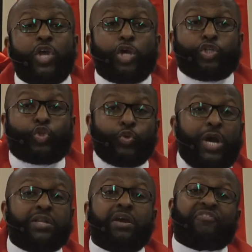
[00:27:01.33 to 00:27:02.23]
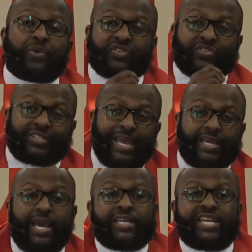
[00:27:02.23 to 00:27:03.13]
do not
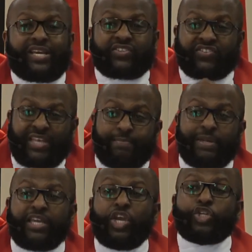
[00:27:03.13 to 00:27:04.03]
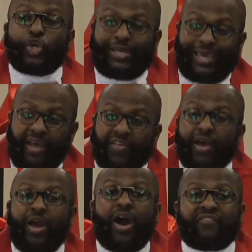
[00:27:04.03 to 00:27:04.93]
forsake the assembling together
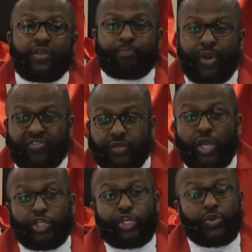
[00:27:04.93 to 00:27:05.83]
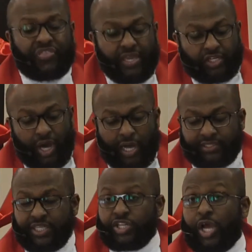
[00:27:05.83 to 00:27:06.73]
of the brethren. Do you think God
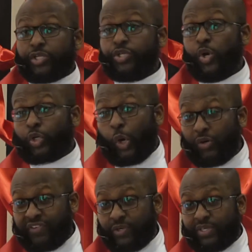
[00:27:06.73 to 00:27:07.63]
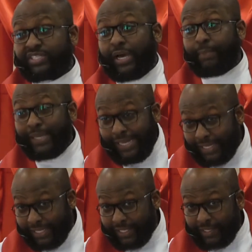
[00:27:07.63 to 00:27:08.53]
did not know COVID was coming?
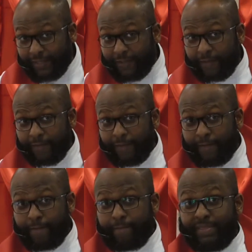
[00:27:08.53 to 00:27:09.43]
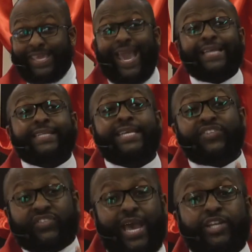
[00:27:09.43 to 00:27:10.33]
Yet he
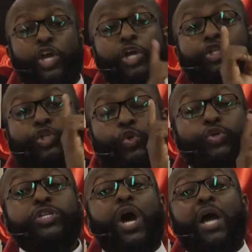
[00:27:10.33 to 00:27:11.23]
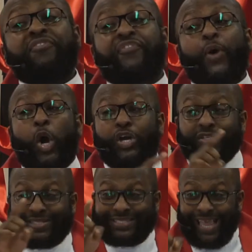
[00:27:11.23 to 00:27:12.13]
said, do not
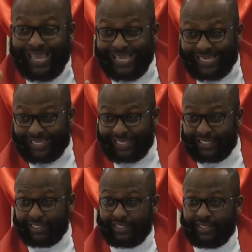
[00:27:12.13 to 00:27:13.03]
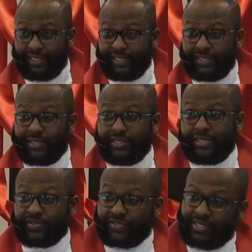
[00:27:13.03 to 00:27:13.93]
forsake the
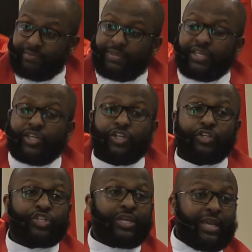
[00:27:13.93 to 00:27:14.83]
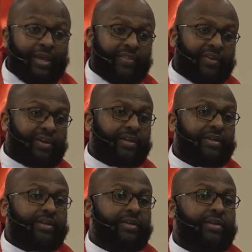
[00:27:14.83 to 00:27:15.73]
assembling together
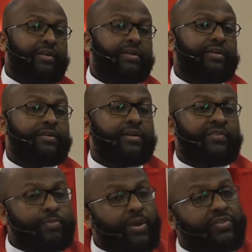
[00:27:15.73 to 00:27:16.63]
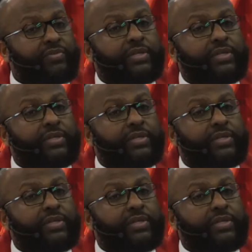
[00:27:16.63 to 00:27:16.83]
of the brethren.